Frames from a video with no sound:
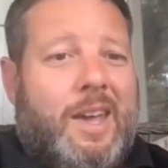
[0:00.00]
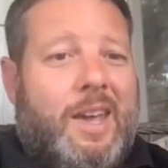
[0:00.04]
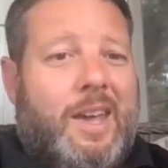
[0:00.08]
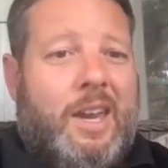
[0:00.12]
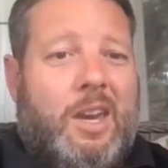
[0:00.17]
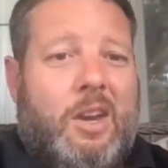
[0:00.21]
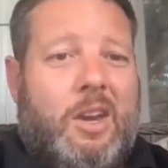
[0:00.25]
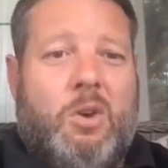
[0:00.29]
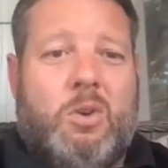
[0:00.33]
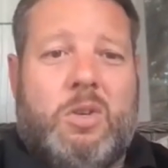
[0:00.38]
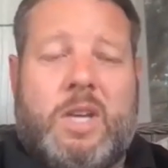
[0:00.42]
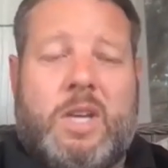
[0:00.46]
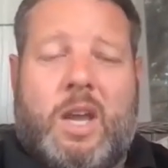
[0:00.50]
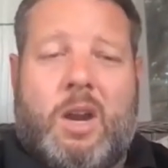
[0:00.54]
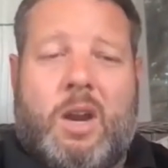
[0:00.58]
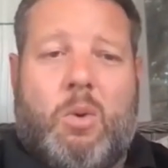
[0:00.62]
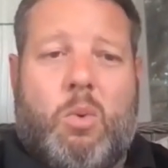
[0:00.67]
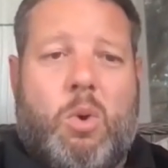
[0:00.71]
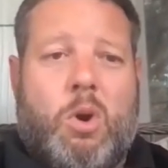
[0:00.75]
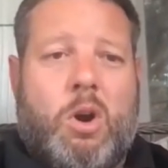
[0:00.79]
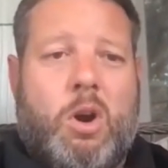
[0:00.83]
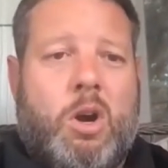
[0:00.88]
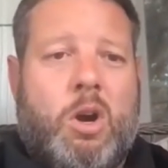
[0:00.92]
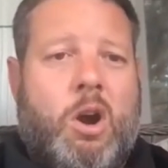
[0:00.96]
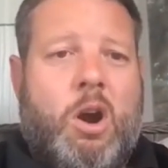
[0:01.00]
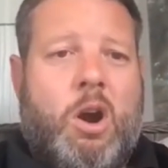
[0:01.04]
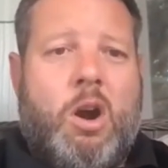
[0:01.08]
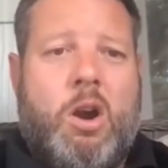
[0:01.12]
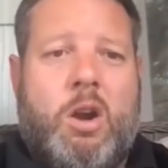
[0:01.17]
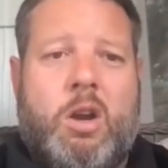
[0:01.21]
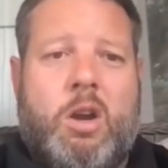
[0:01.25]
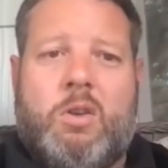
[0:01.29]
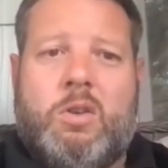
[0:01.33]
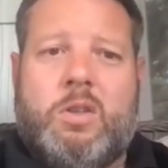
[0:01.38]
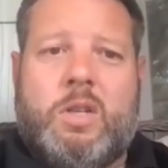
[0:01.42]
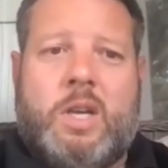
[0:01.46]
and he knows how to work
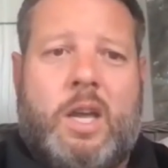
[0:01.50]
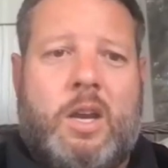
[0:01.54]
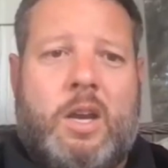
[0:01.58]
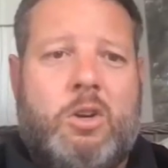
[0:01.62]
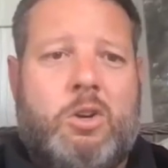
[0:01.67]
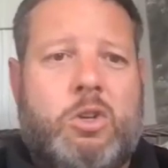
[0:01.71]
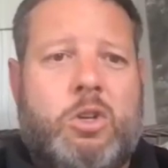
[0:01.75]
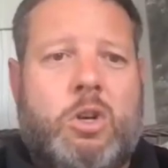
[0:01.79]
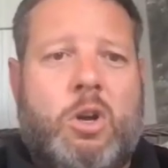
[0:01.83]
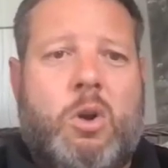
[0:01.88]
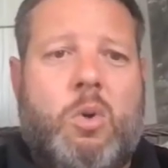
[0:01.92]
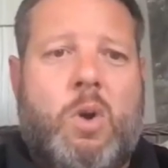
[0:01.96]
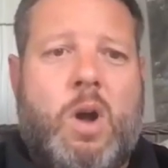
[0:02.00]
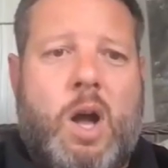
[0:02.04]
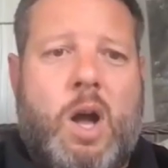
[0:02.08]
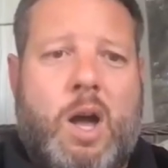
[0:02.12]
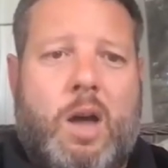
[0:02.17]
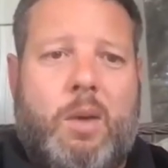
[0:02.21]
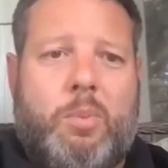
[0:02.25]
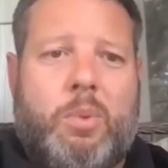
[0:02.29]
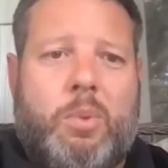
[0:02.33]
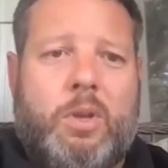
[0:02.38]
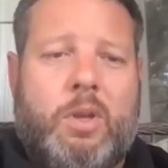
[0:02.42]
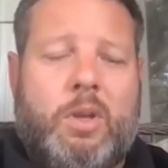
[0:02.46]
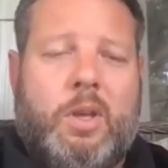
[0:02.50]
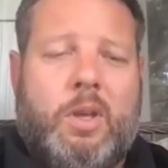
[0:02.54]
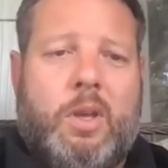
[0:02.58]
hard. He knows how to show up.